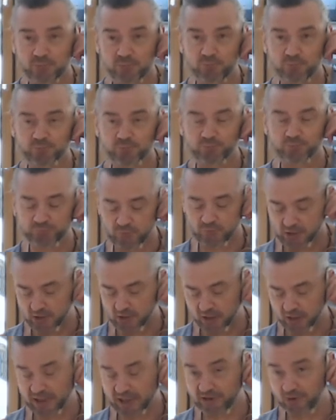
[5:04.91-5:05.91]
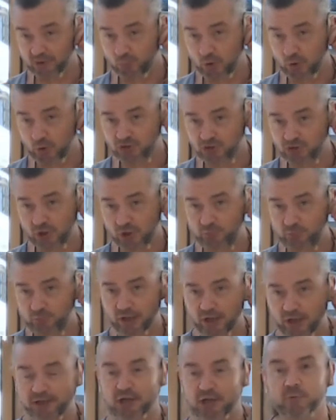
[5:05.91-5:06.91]
I had a
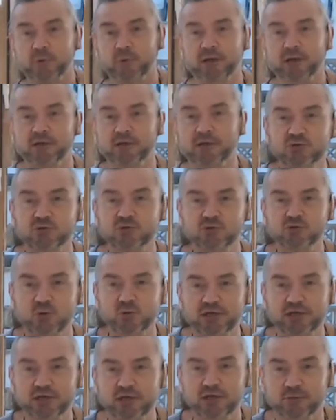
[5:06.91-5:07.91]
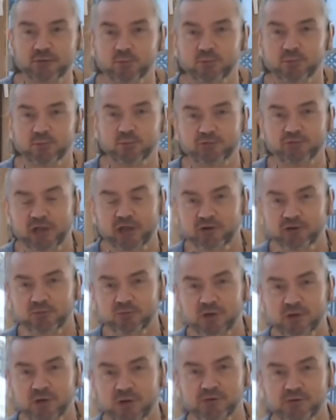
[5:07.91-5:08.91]
workshop lined up in Twickenham for the
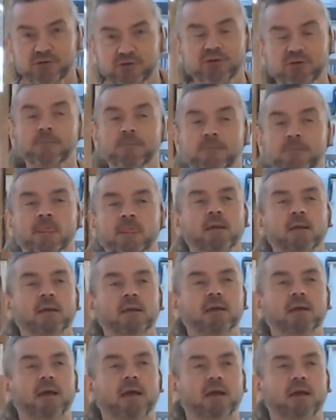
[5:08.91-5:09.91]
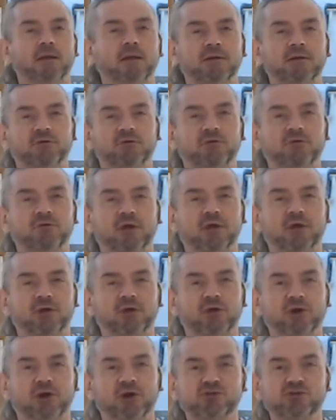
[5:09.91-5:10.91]
end of the month, and
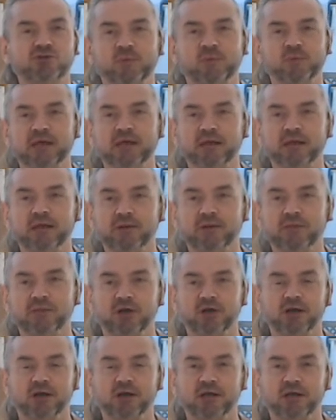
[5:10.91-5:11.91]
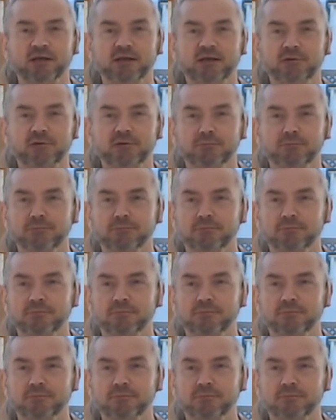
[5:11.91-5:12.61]
it occurred to me that I